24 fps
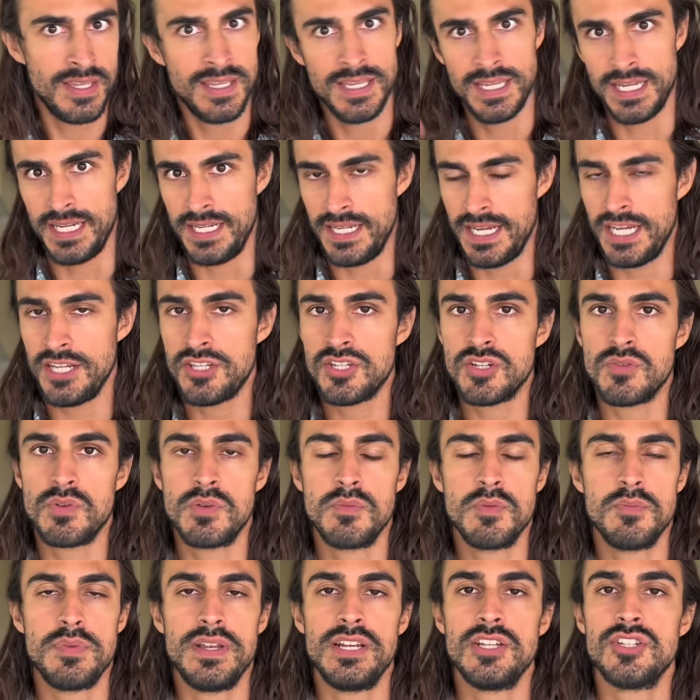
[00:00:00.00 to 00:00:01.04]
In nature, when we're
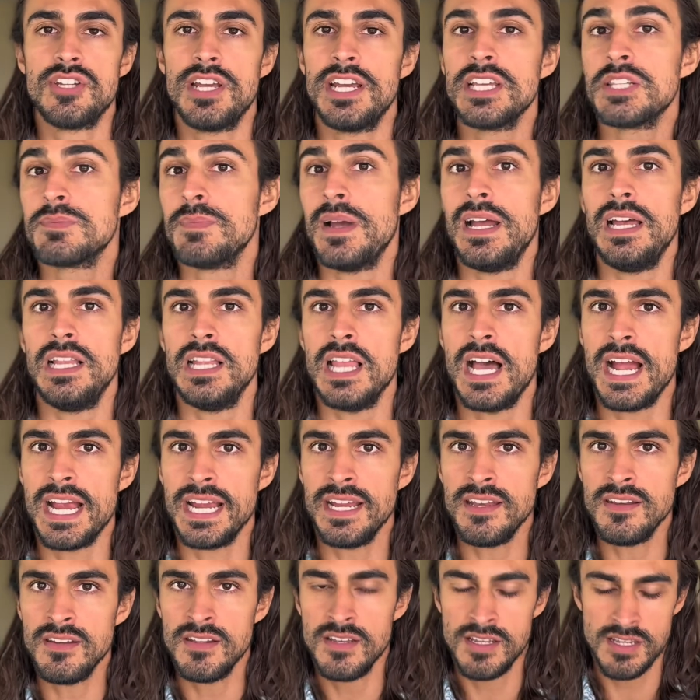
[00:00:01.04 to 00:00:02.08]
being chased by a
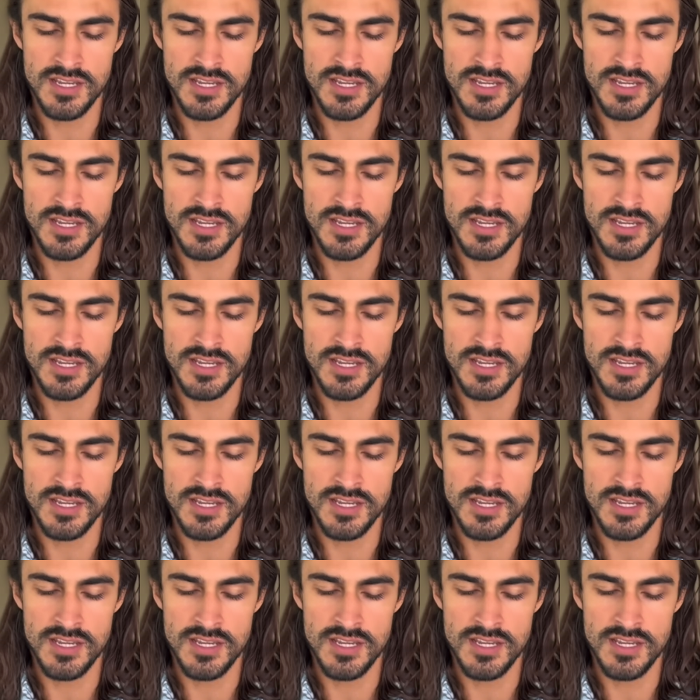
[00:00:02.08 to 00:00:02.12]
lion,